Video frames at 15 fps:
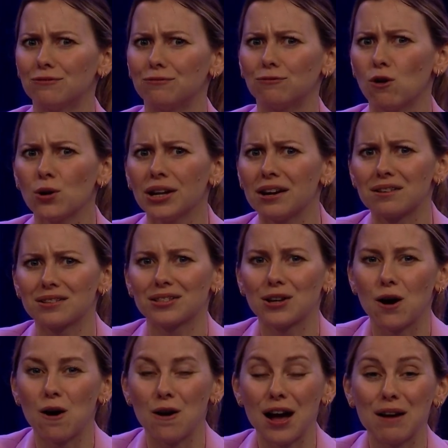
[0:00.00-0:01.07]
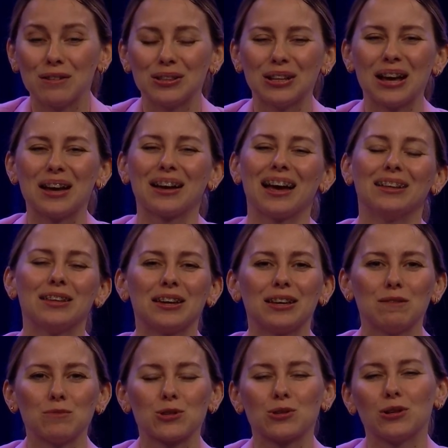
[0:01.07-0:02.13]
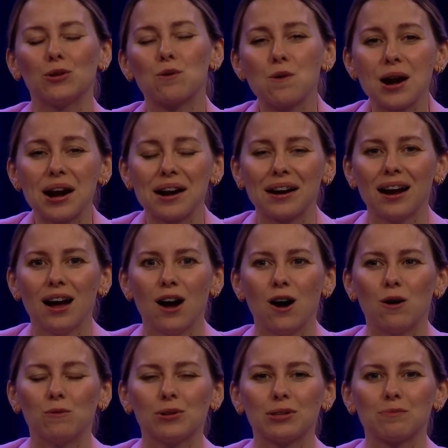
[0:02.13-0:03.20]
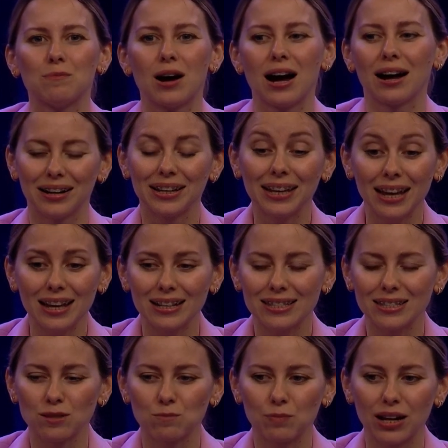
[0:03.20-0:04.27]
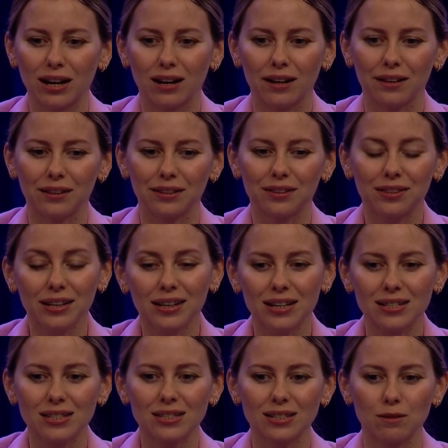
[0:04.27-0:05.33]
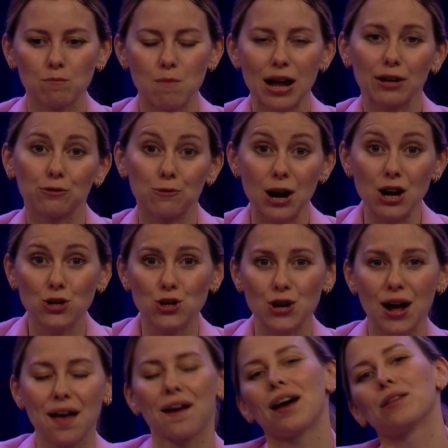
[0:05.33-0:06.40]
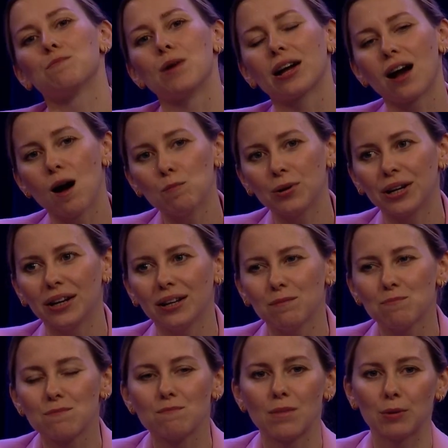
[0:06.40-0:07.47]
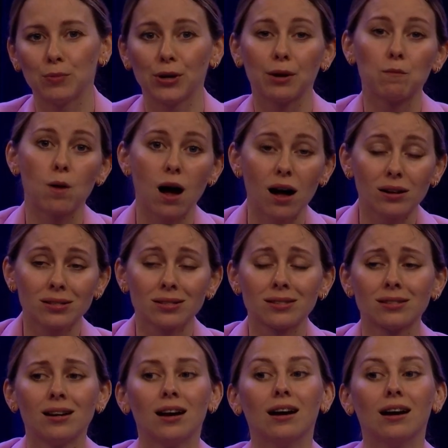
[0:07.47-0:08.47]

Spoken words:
4 years ago, and I came to the lawyer with my case. The thing is, back in Russia, I had my company, my beauty box,